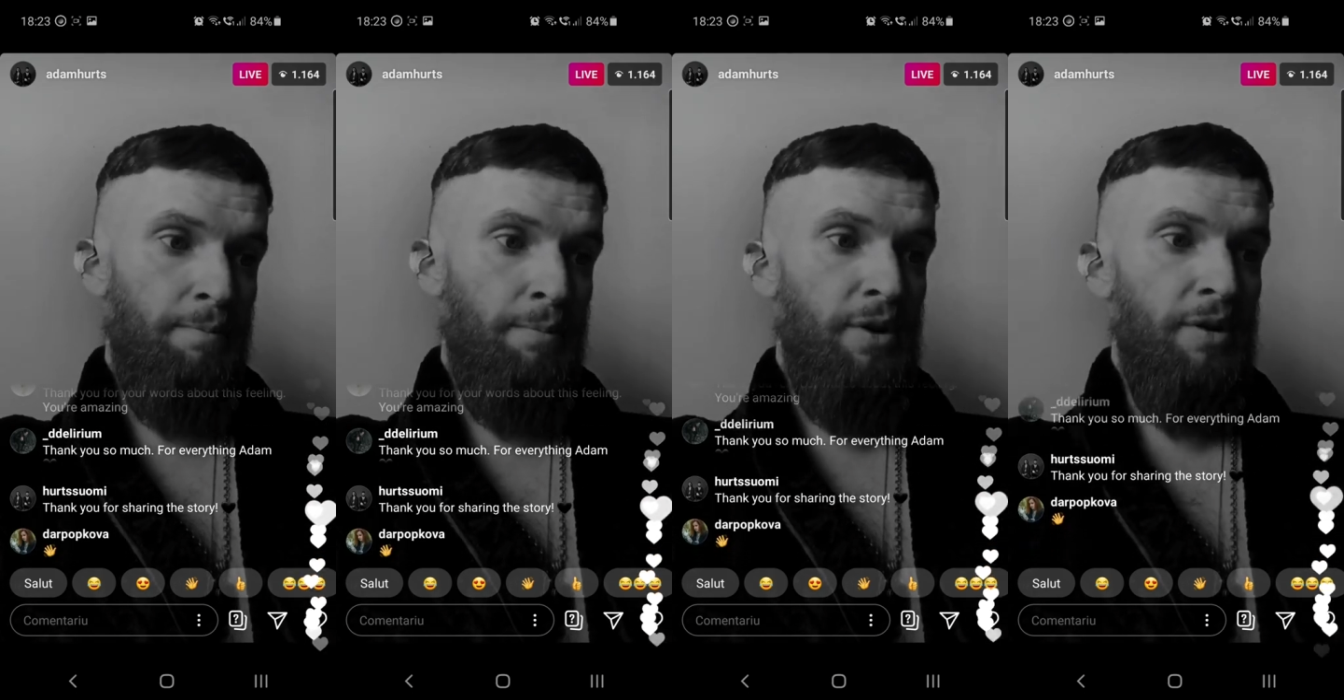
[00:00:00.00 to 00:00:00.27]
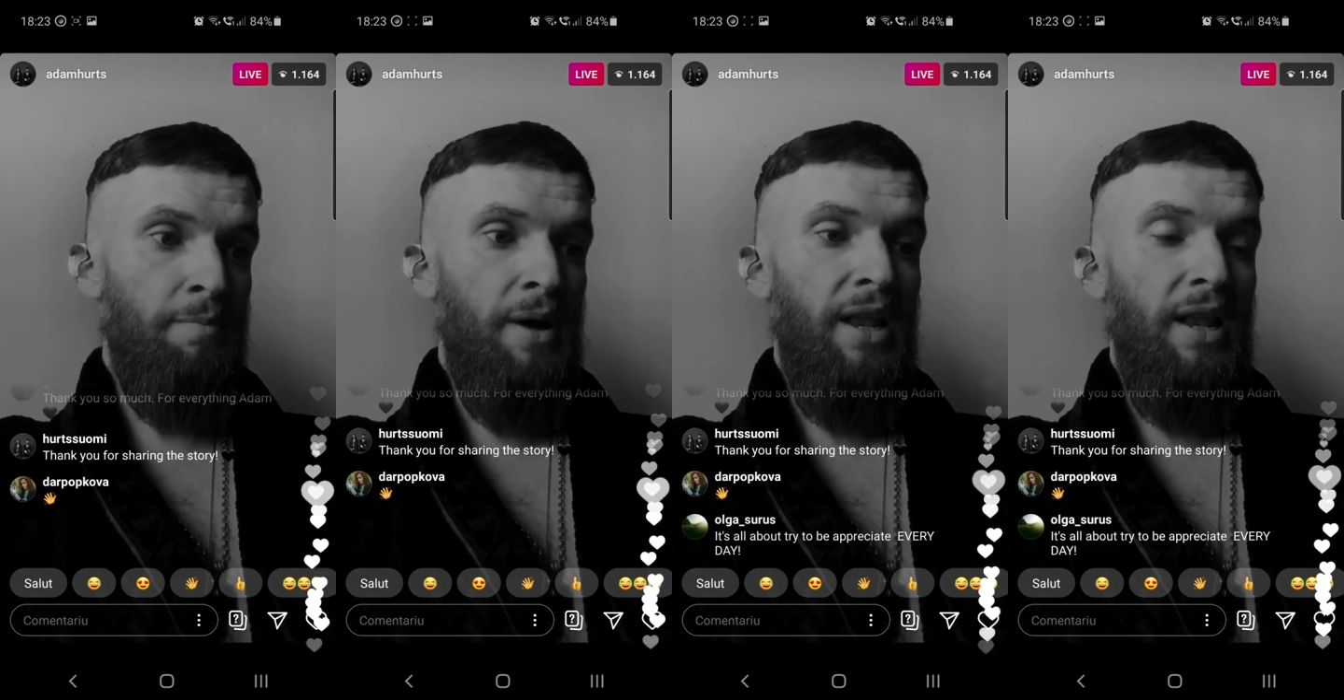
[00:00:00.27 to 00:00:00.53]

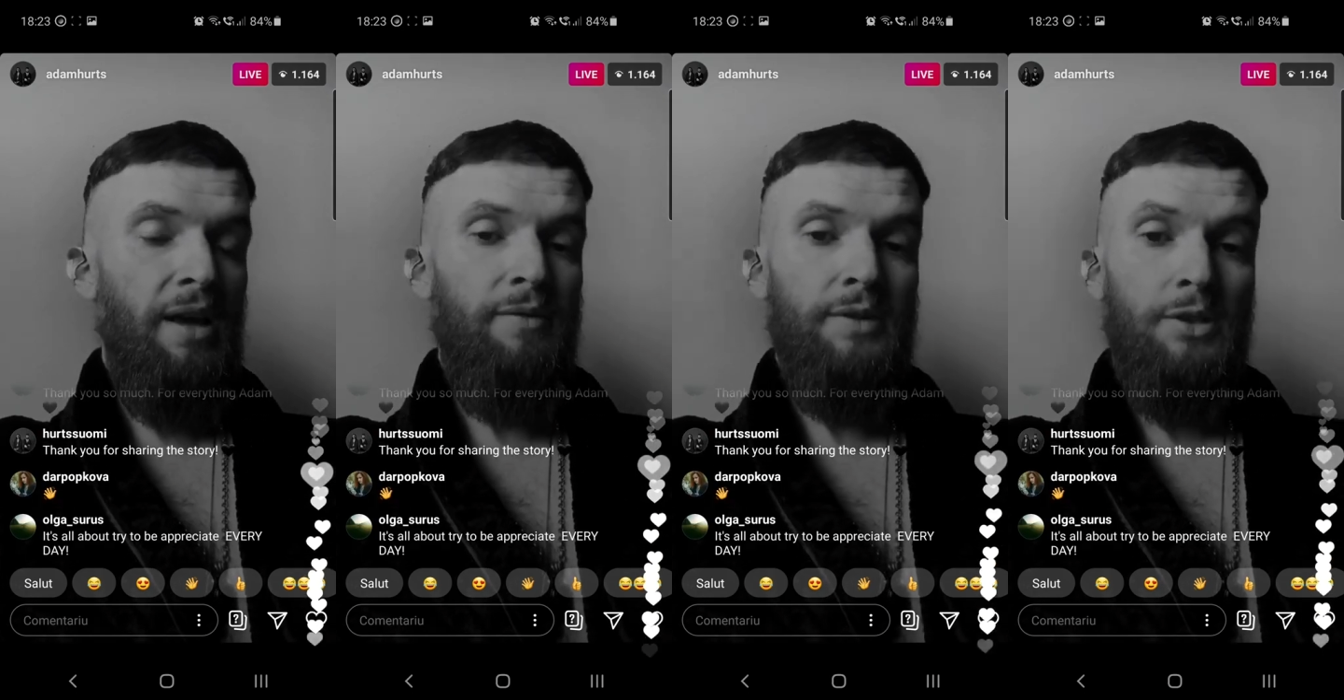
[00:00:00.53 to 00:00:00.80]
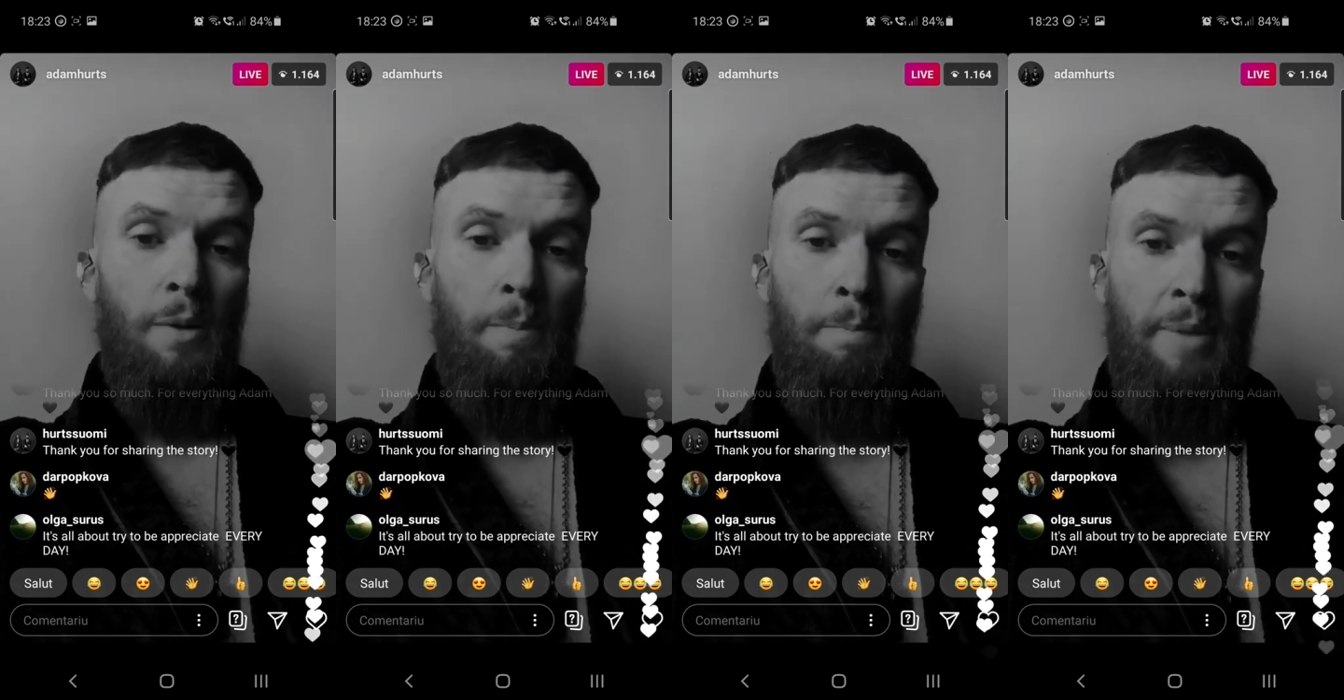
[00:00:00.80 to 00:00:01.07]
but my life
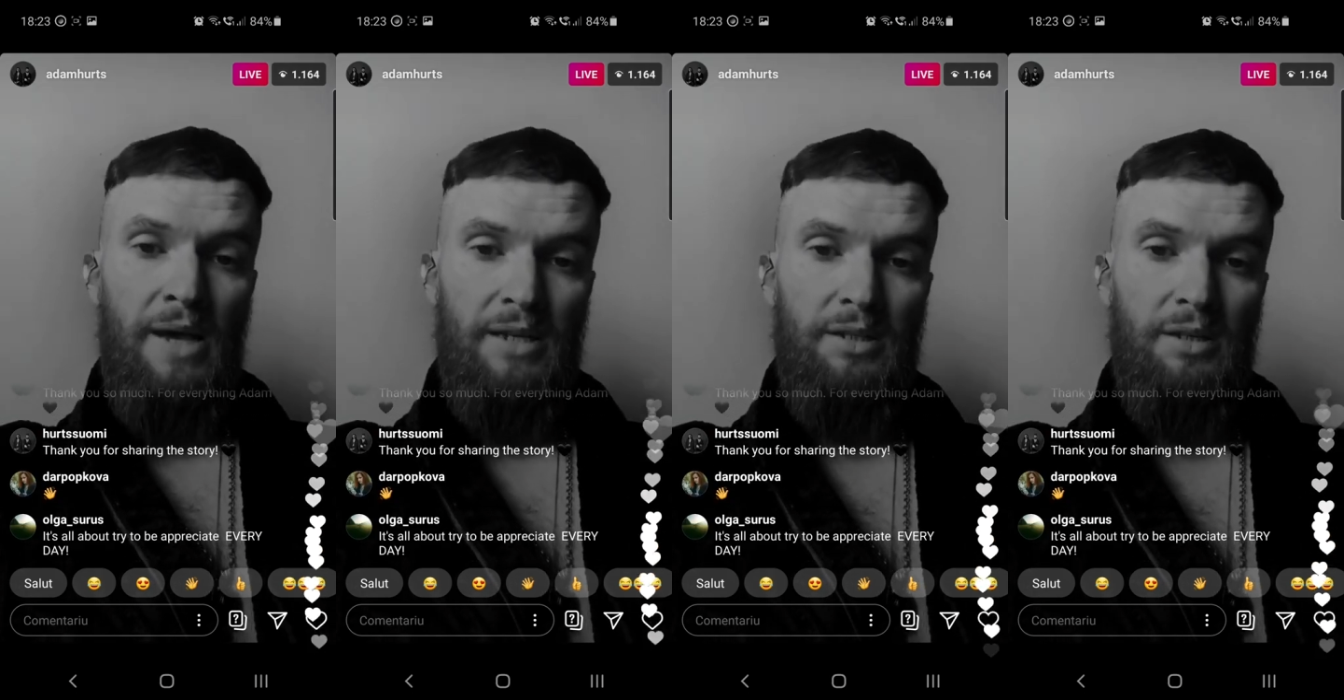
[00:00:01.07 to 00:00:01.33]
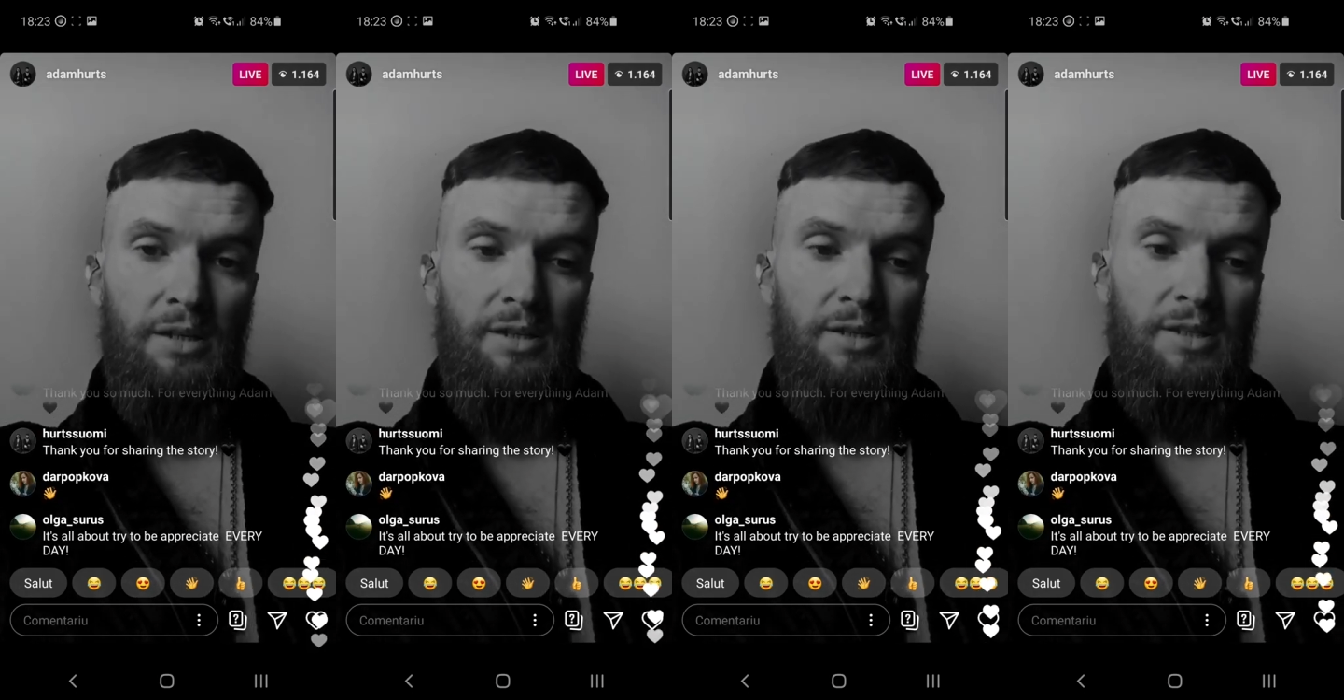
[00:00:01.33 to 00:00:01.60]
has got
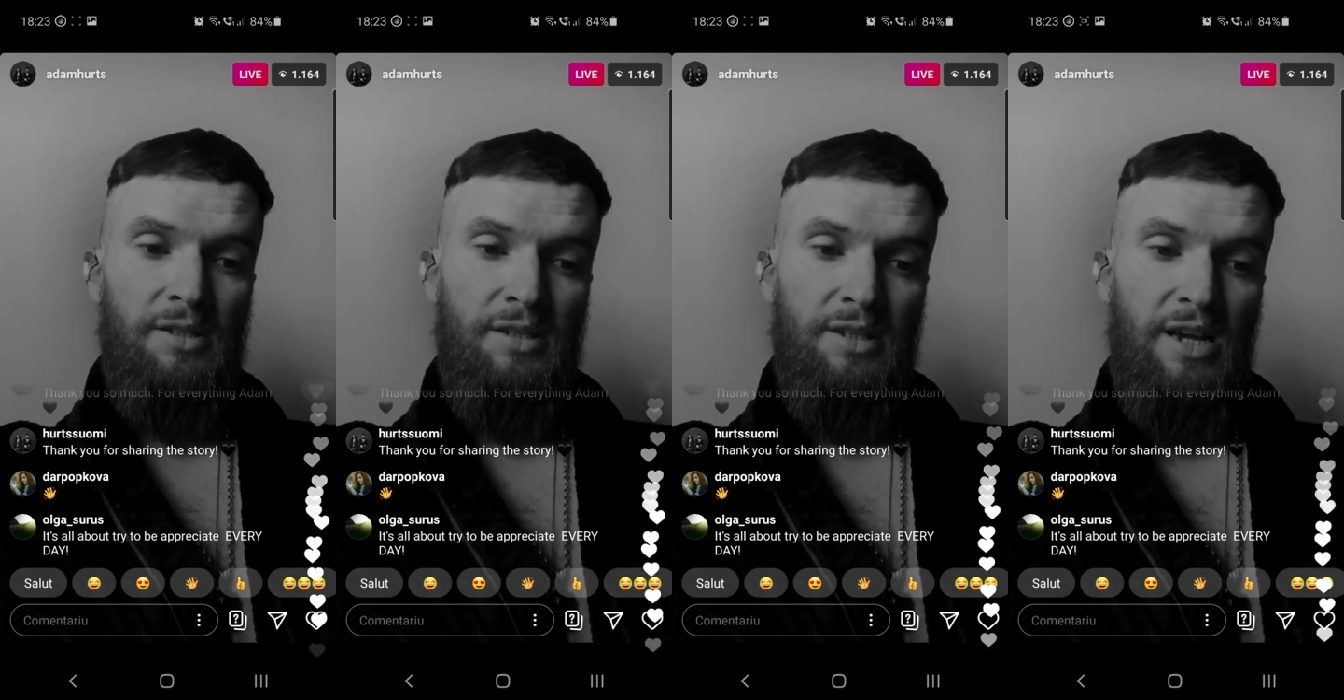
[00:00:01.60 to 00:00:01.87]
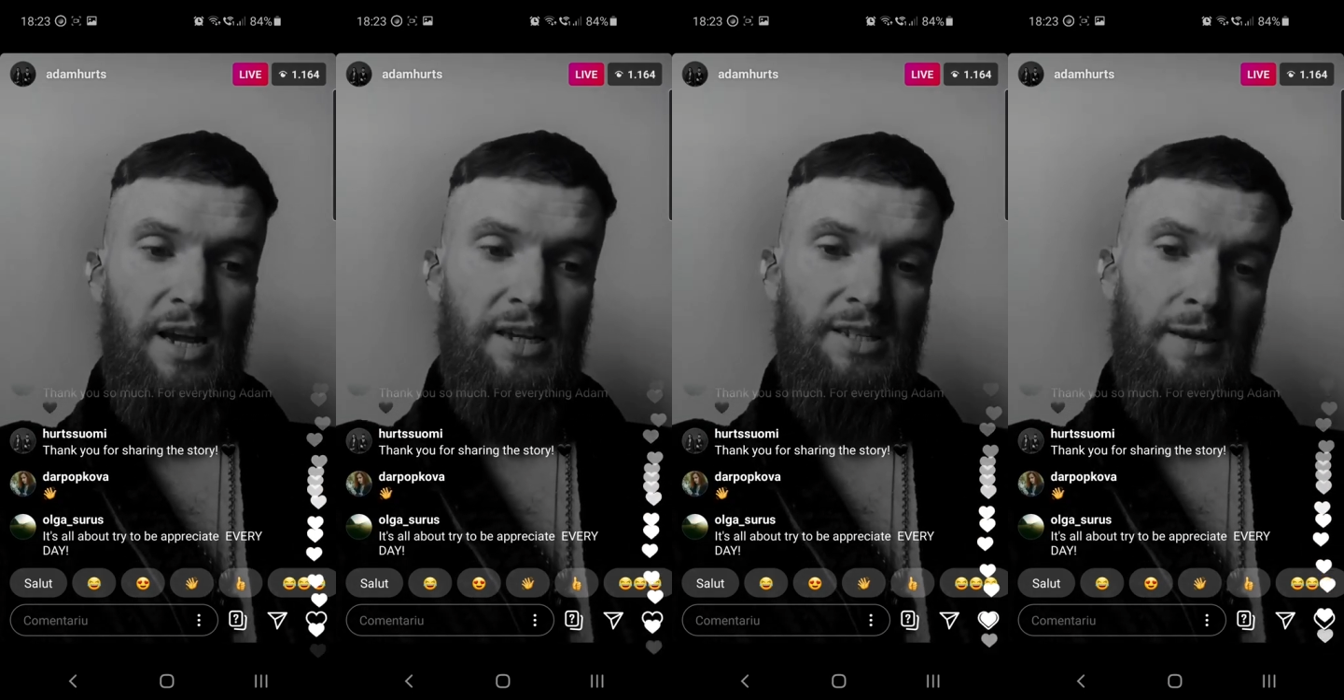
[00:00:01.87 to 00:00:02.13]
better since
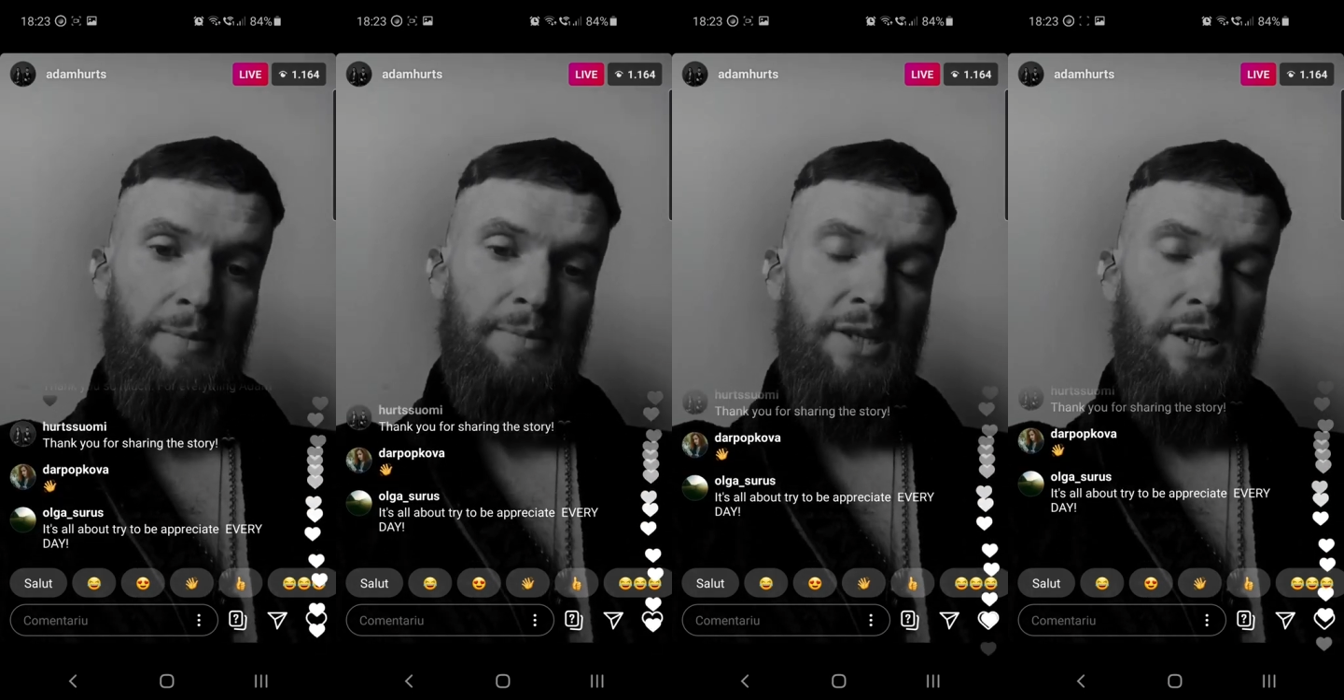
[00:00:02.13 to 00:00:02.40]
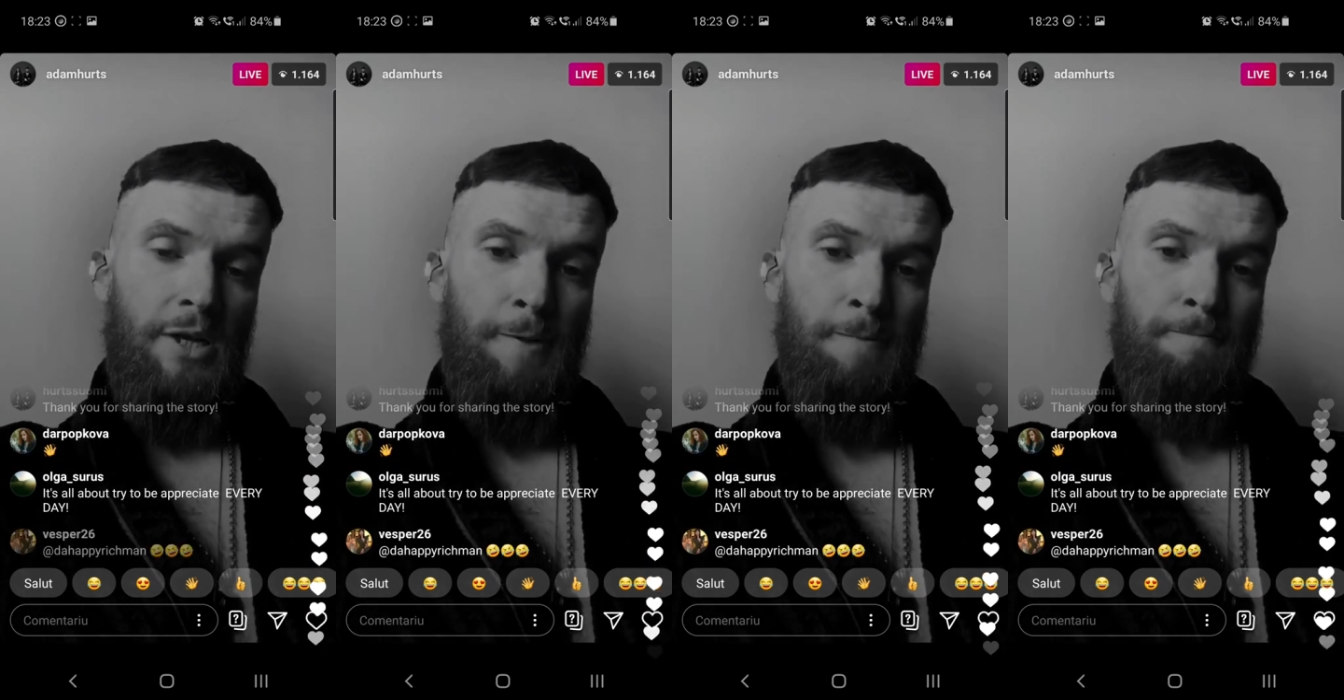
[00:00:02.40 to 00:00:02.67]

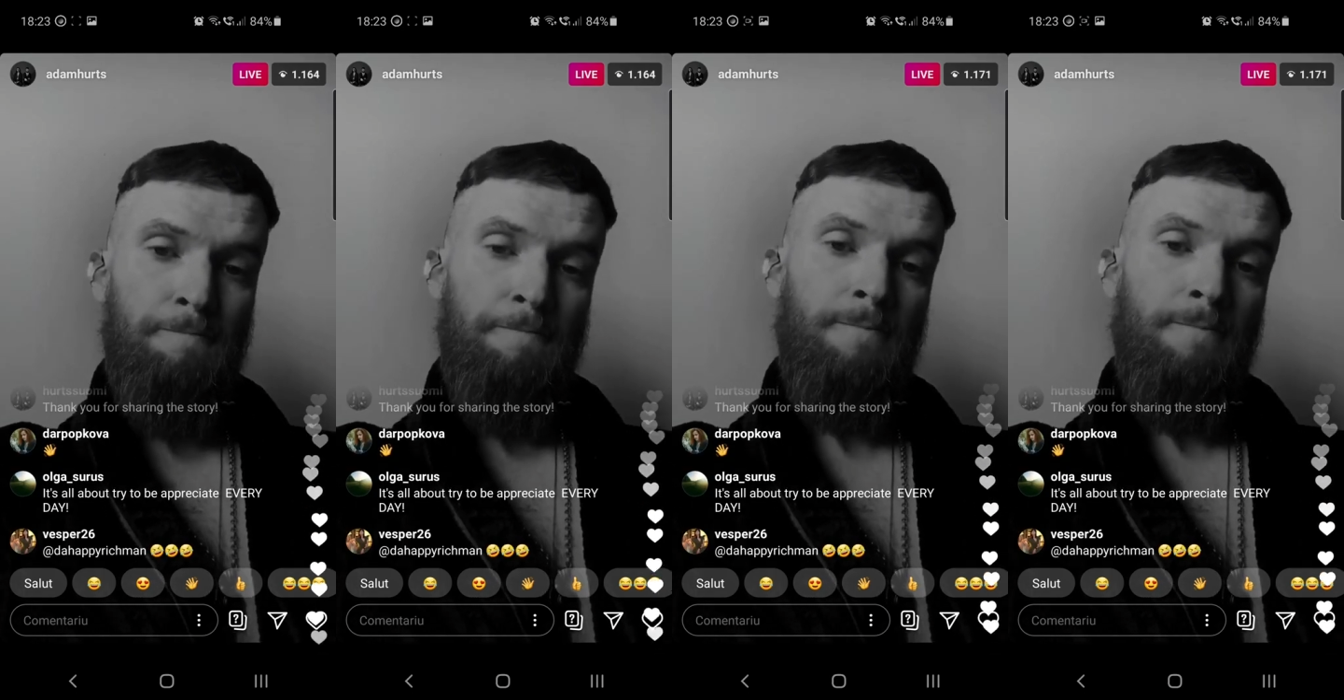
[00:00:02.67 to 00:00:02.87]
accepting it.